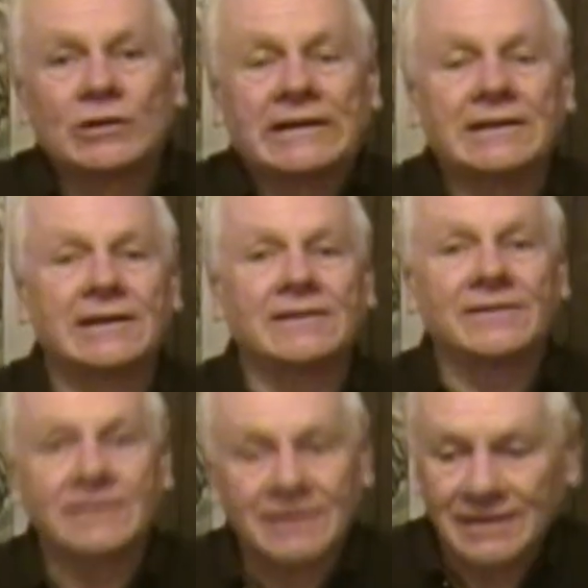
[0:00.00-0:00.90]

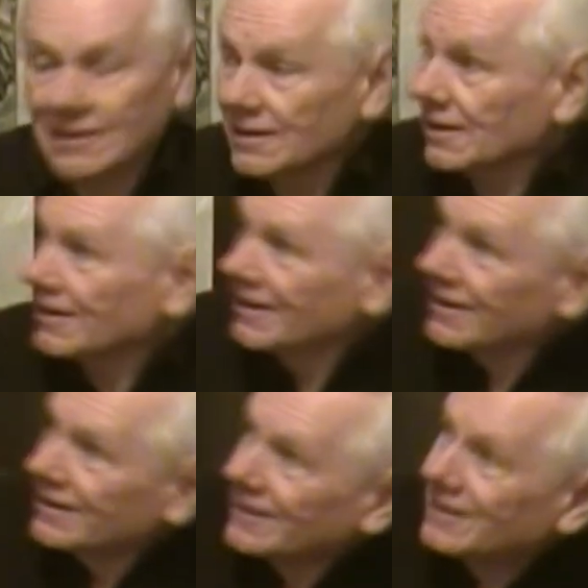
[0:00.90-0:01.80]
29th.
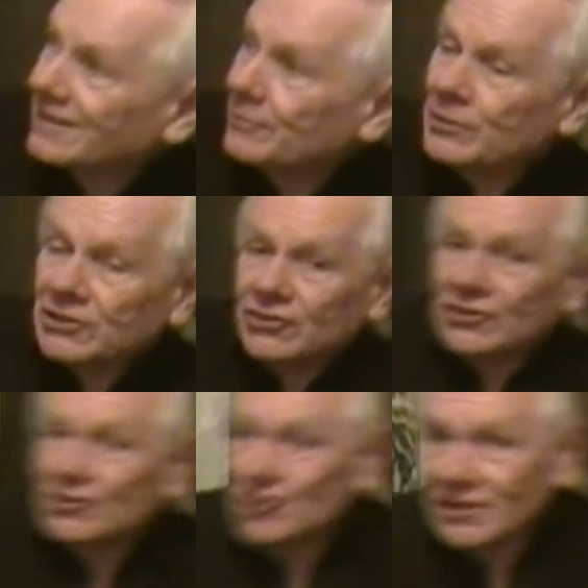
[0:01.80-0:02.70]
A
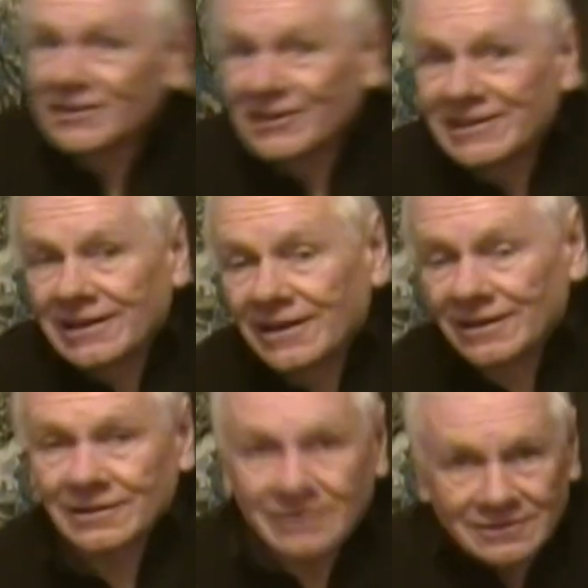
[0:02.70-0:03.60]
bit chilly today.